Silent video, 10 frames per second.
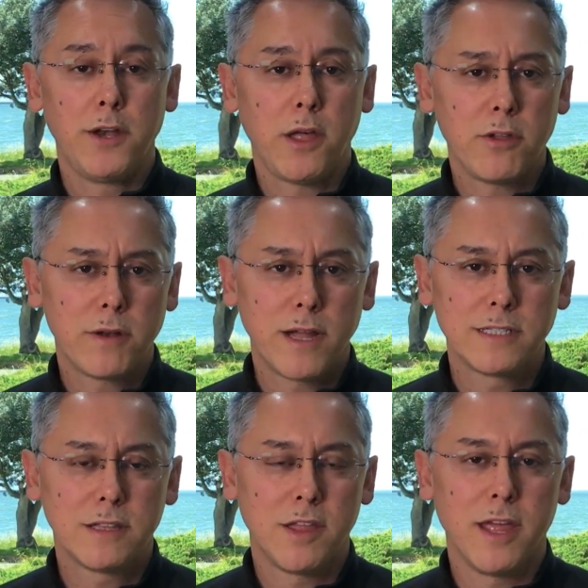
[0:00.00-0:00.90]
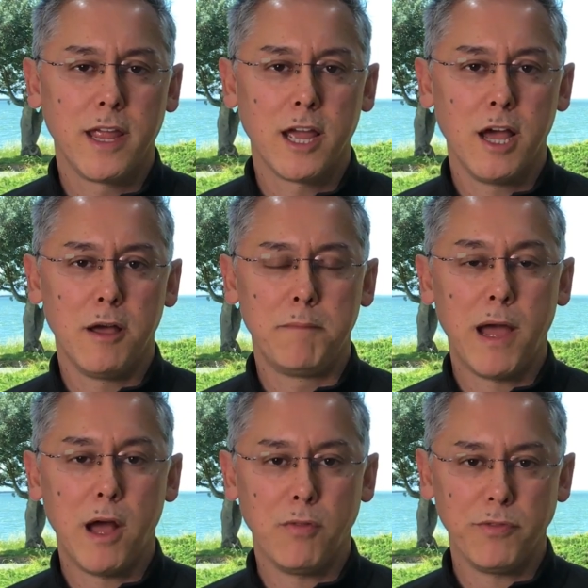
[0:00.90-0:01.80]
Another nice thing
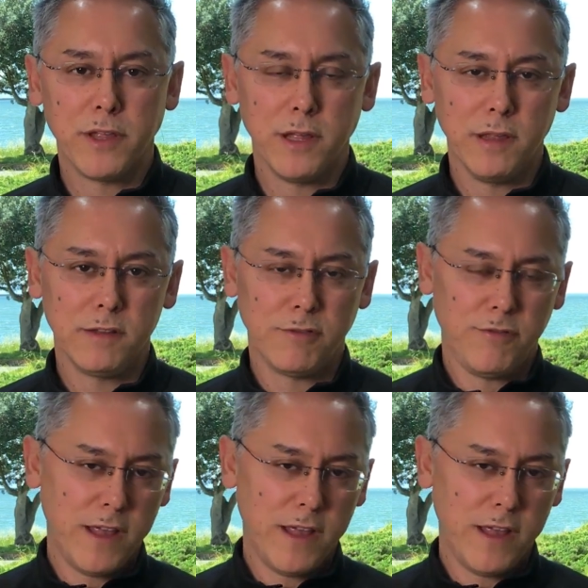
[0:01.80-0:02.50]
about these